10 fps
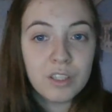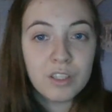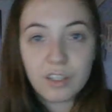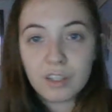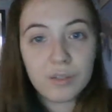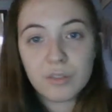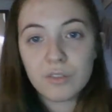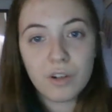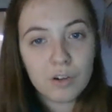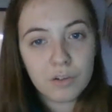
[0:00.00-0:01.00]
Like, I know it's
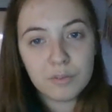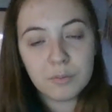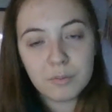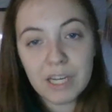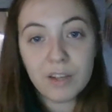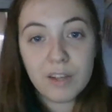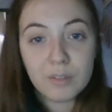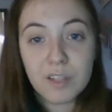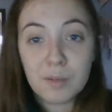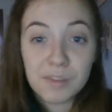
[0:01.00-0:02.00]
not a horror film now. That
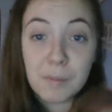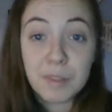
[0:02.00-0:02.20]
was a couple of